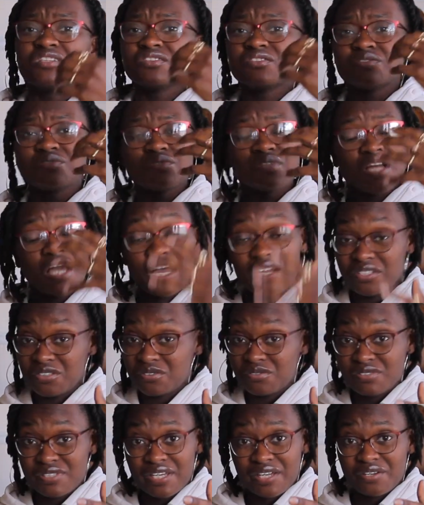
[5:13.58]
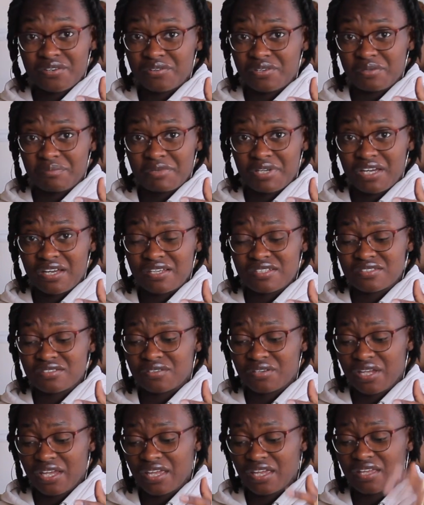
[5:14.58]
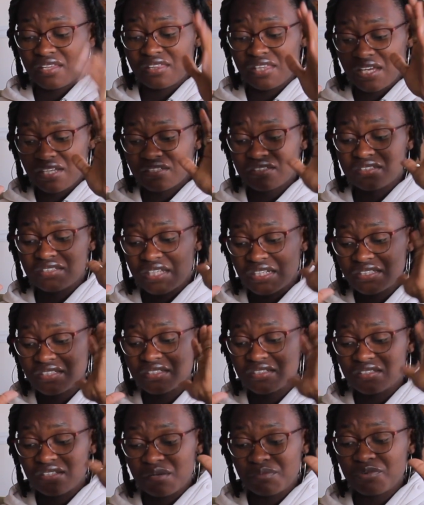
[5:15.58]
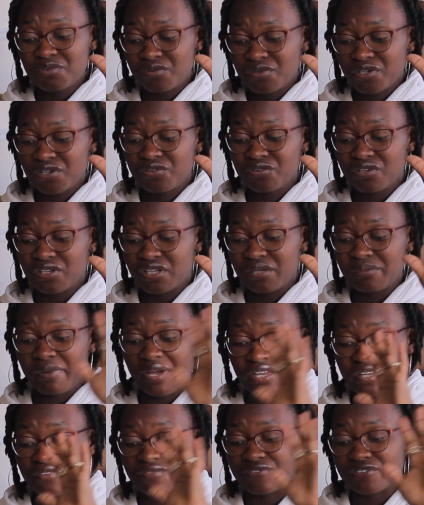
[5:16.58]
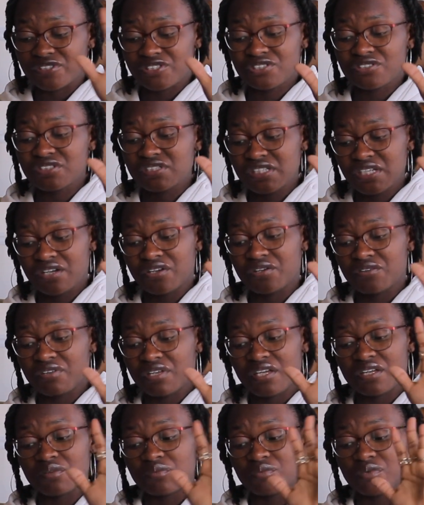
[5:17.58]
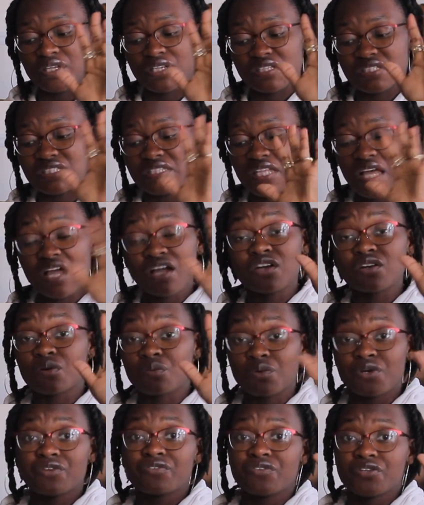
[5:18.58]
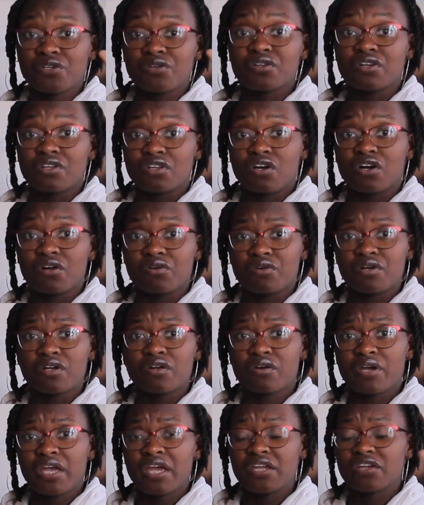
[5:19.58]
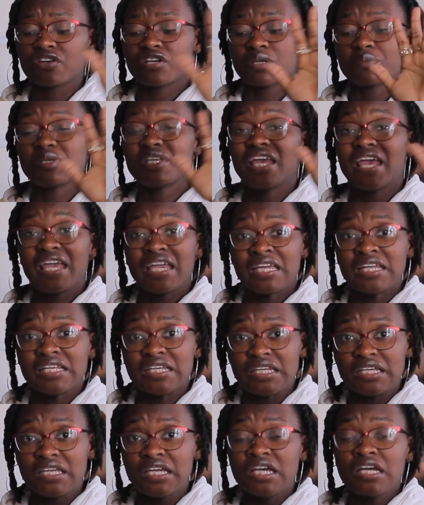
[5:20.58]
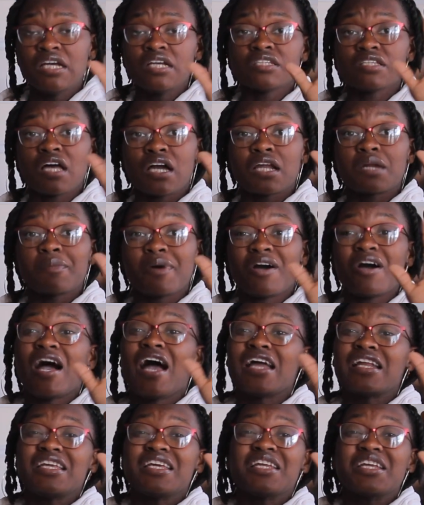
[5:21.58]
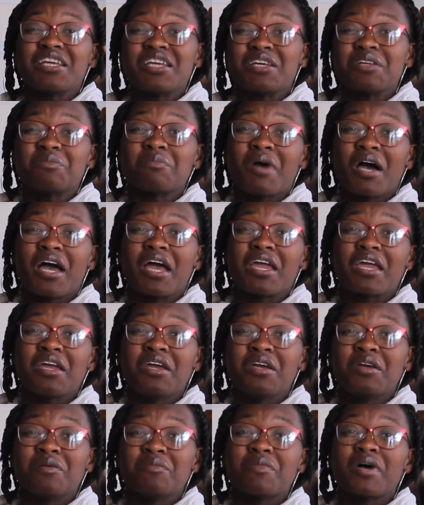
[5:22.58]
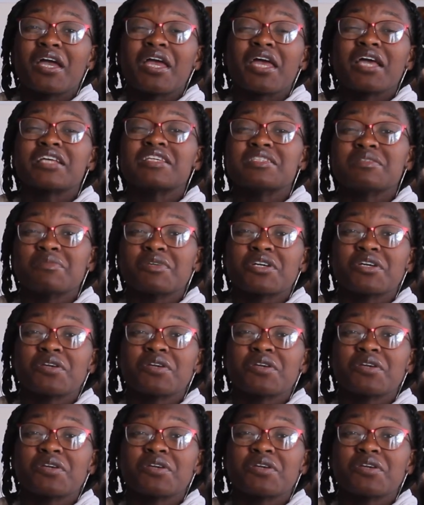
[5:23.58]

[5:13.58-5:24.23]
Do not use that cream, guys, okay? That's the number one cream. I can for sure tell you that it's not going to work for you in the long run, okay? You're going to be 80 talking about, I need to get my eczema